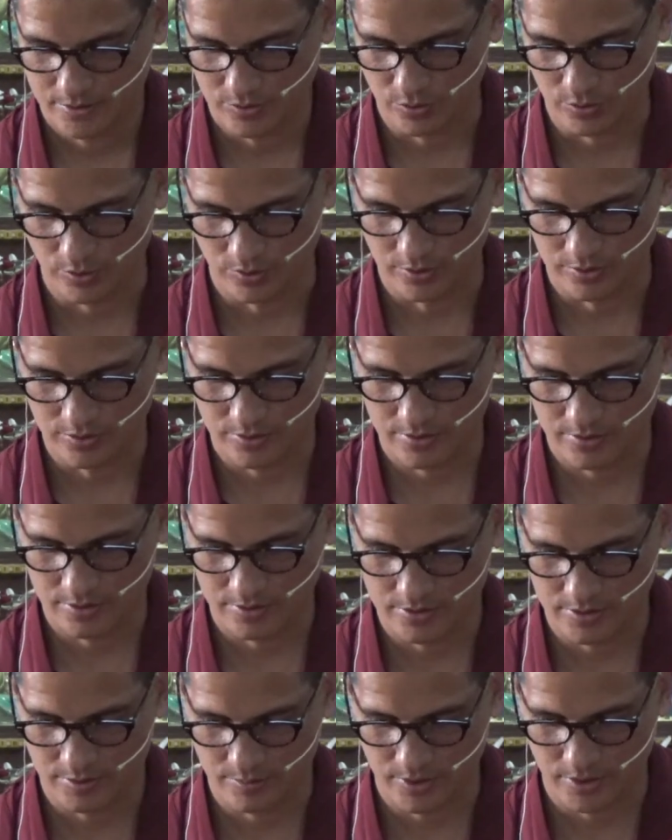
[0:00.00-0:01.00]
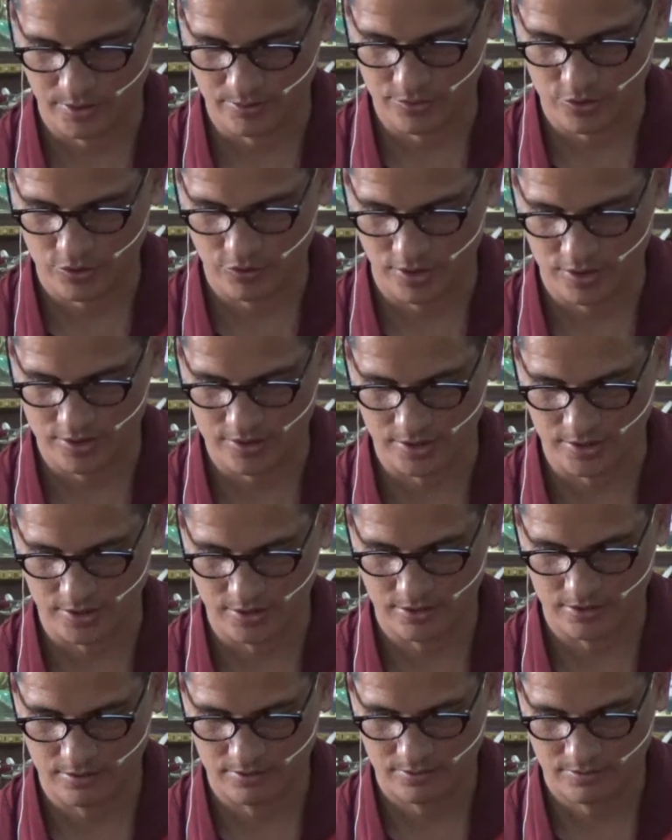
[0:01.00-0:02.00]
Or sometimes
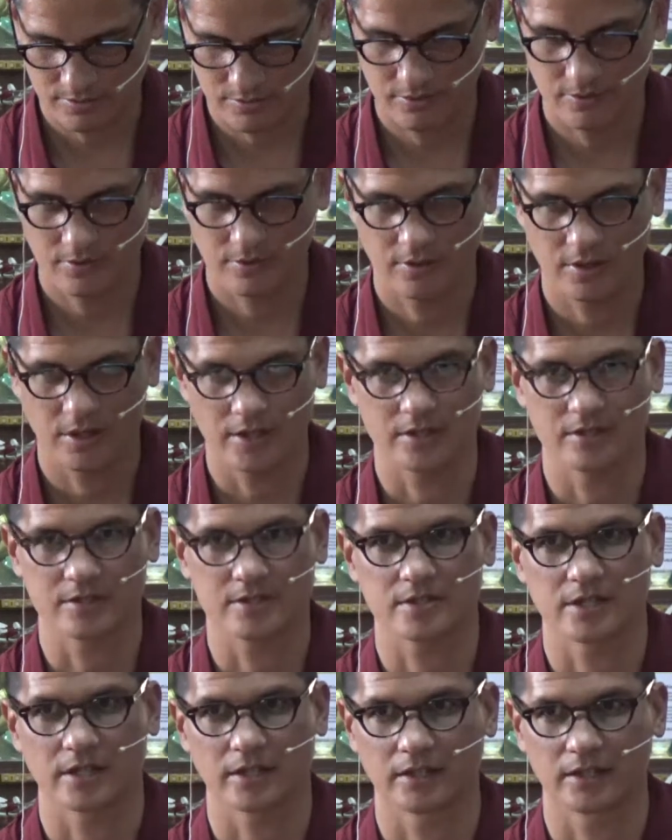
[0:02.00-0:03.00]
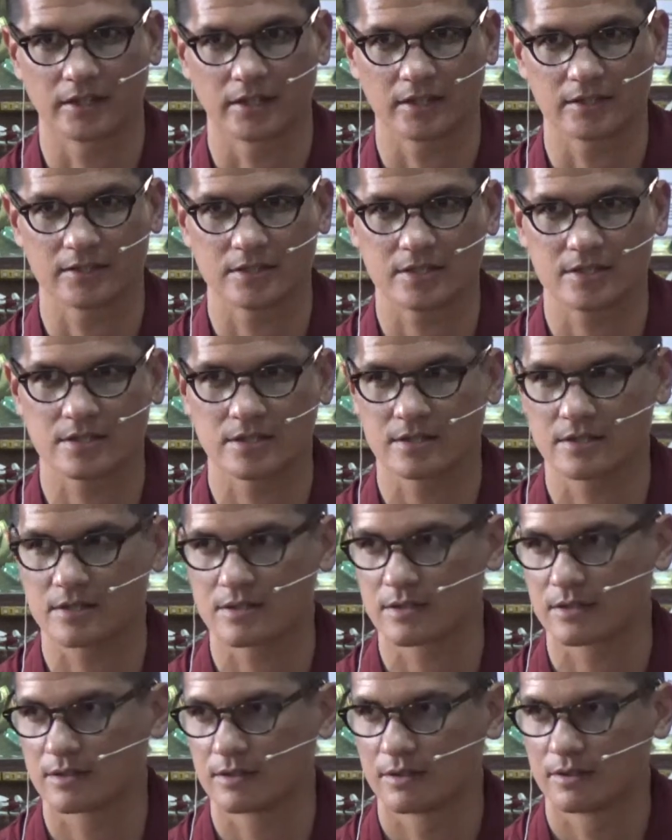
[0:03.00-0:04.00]
translated as cyclic
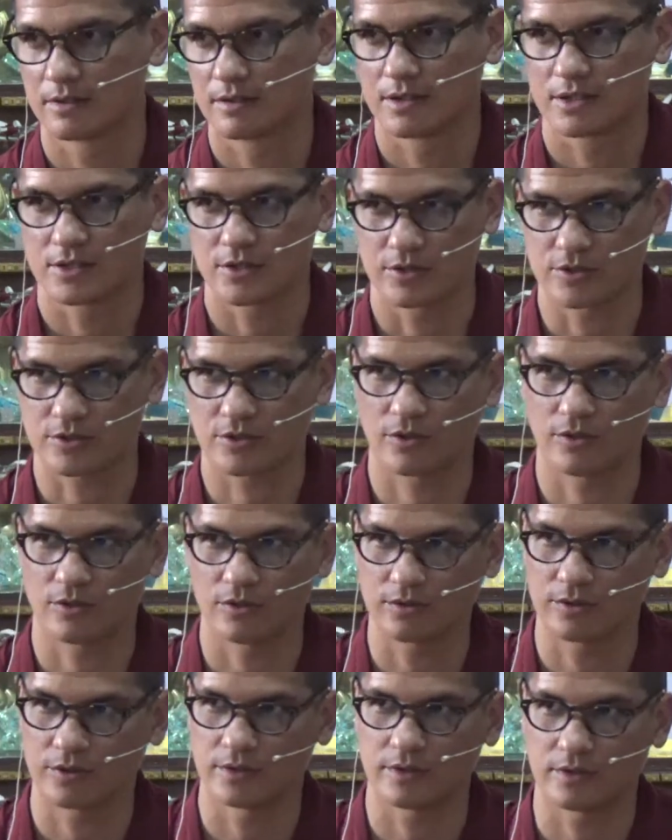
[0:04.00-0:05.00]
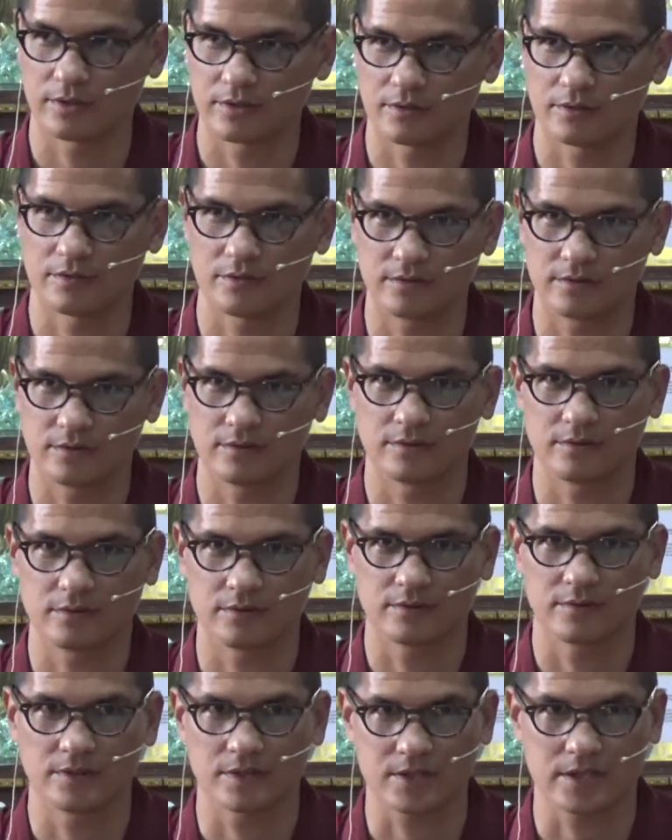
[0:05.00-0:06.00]
existence. So it's called
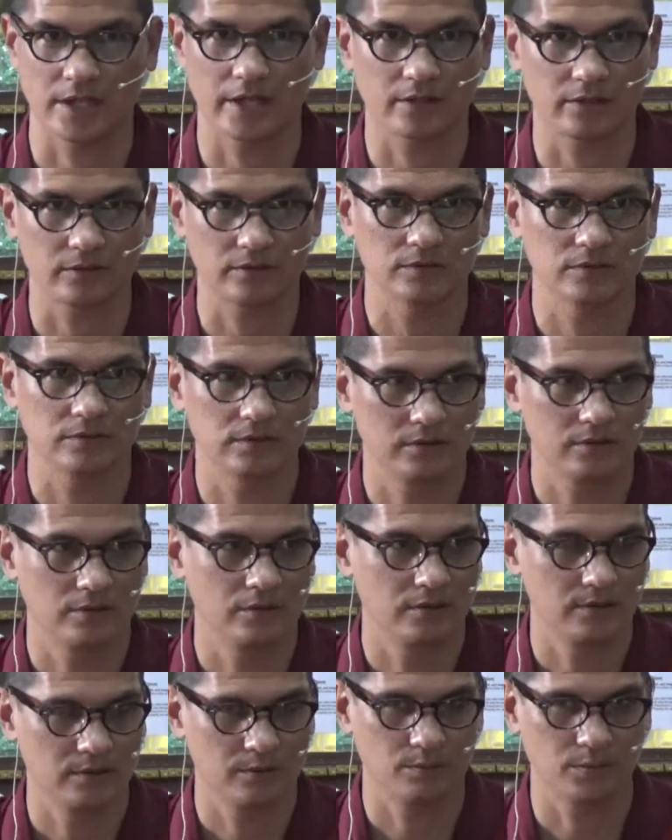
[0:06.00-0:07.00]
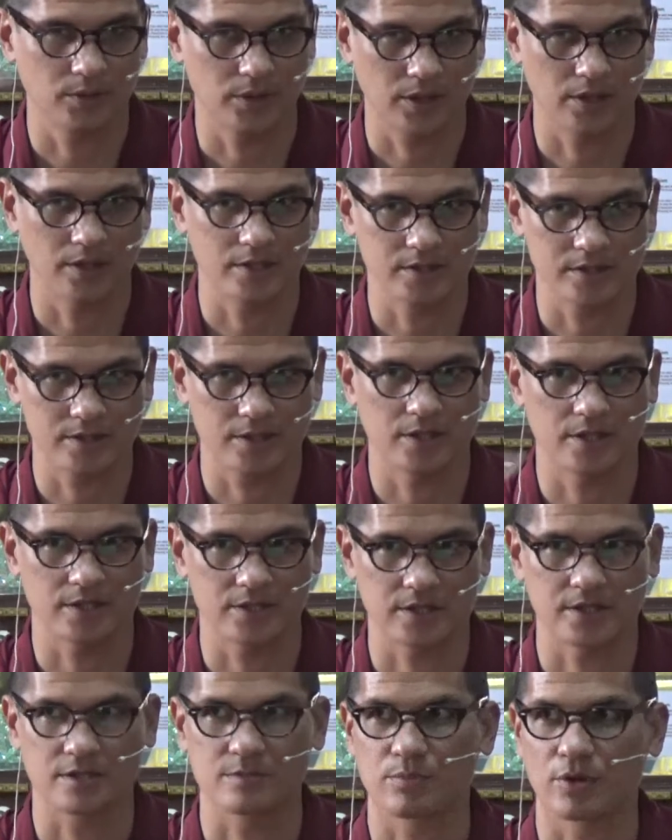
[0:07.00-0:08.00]
cycle because it's
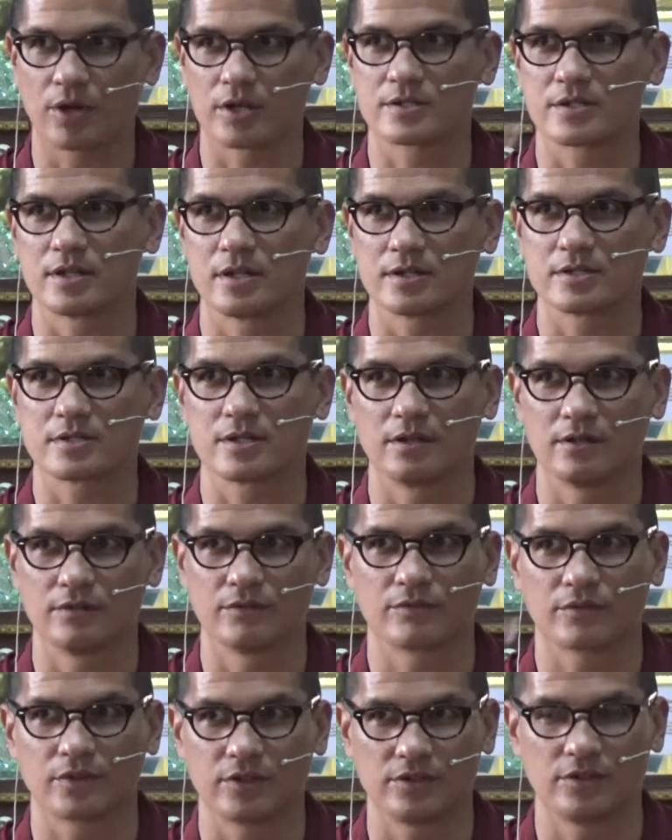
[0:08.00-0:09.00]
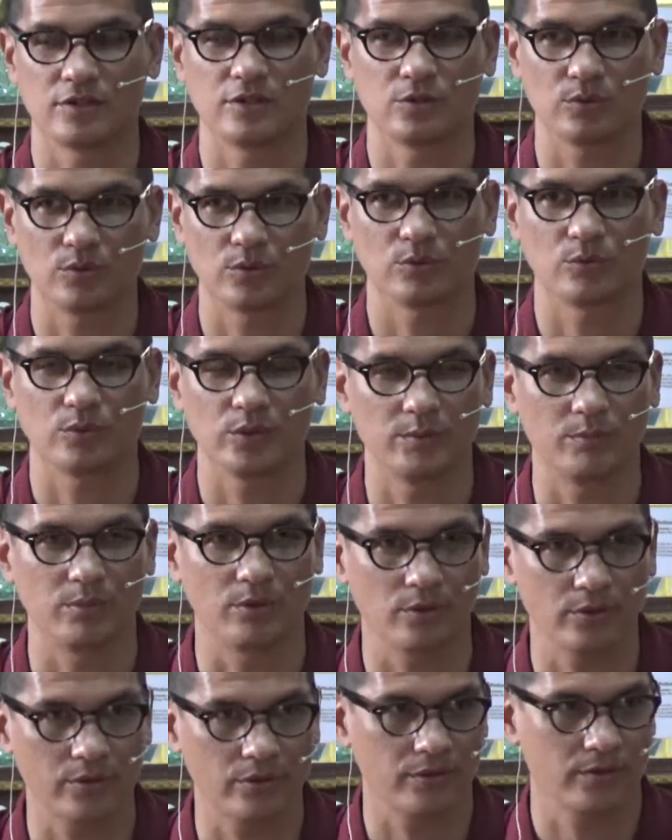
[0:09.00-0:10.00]
this process of continual
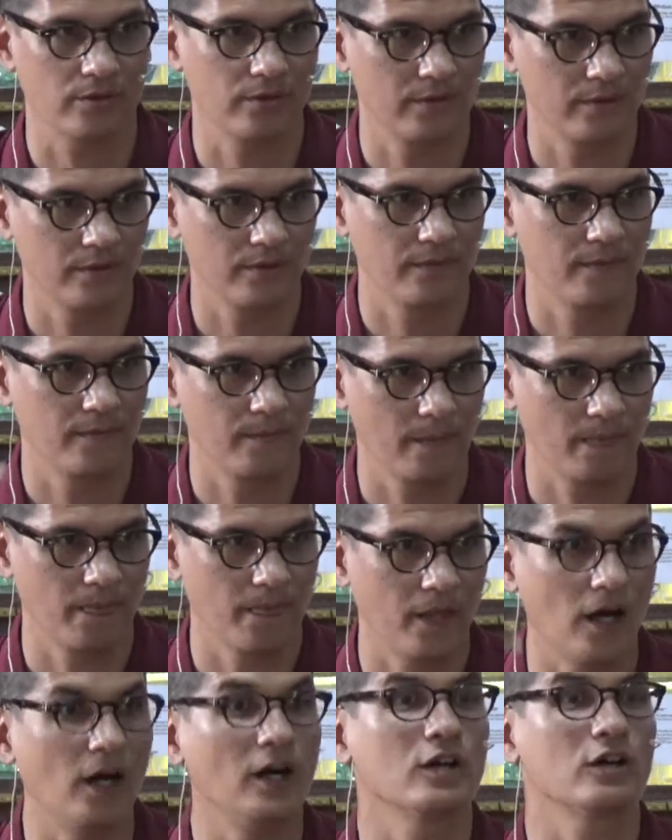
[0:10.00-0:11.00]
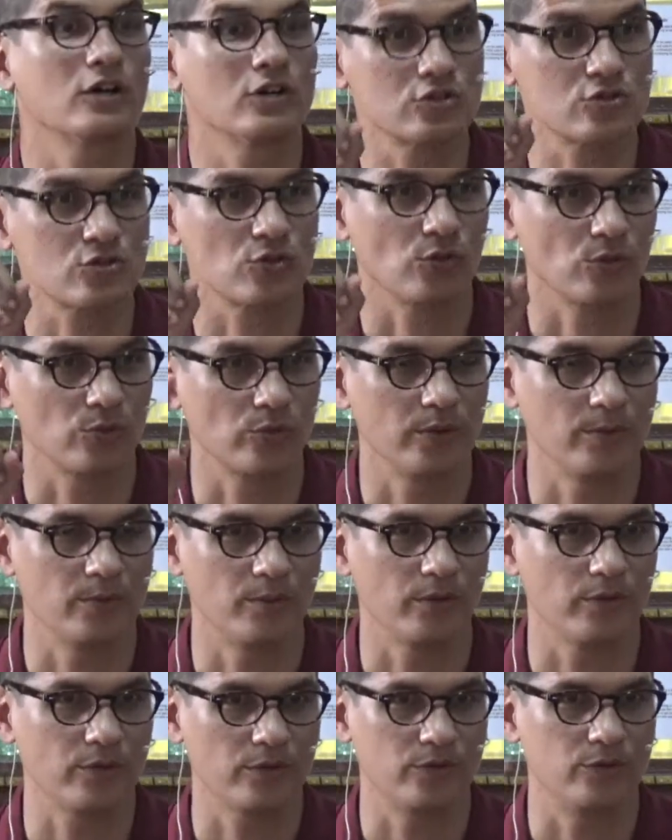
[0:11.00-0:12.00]
rebirth, uncontrolled
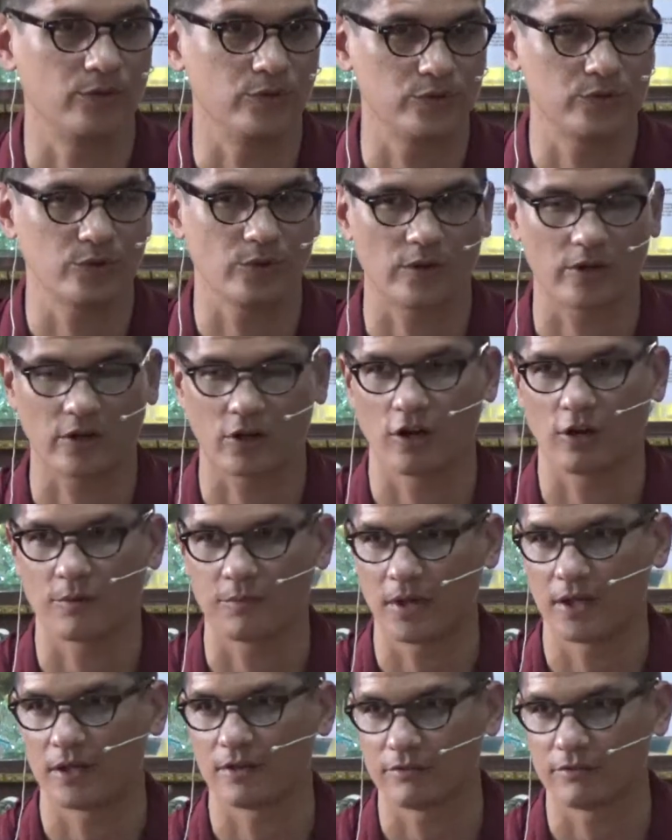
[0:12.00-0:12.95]
rebirth due to our karma and